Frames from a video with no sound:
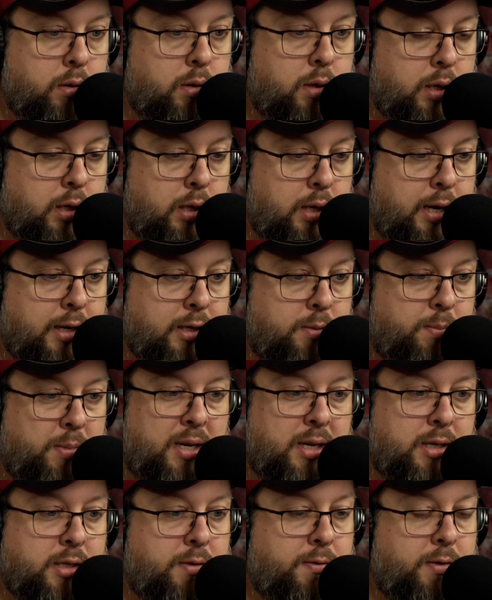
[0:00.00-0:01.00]
then yes,
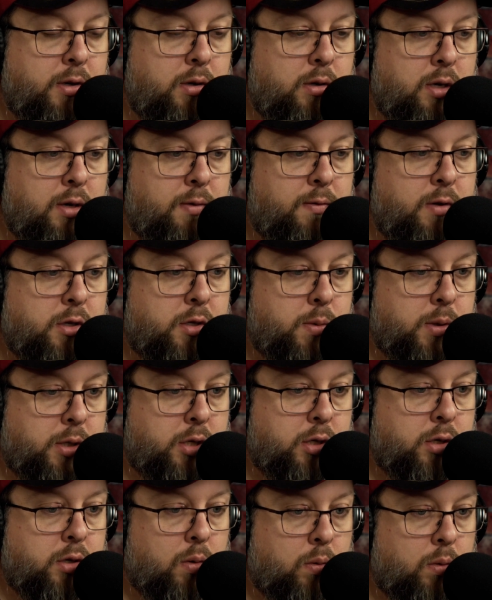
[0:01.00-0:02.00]
because if you switch
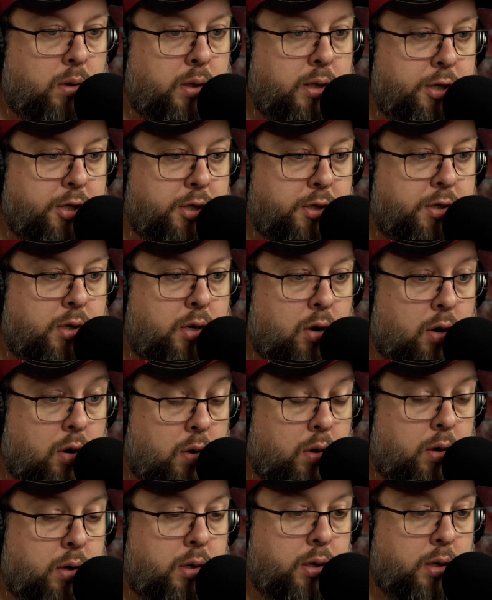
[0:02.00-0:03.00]
to totally just
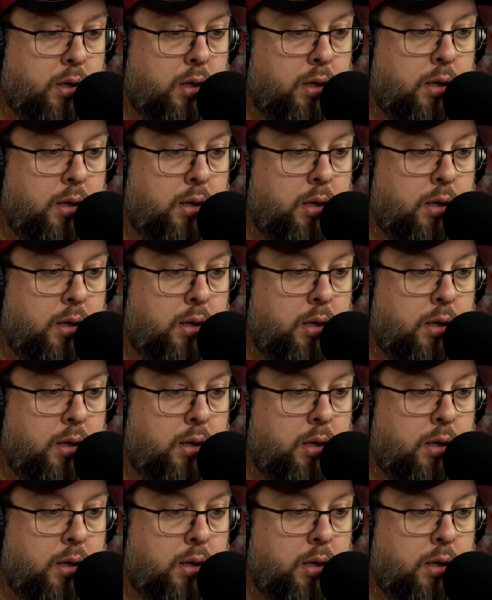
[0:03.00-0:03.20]
card,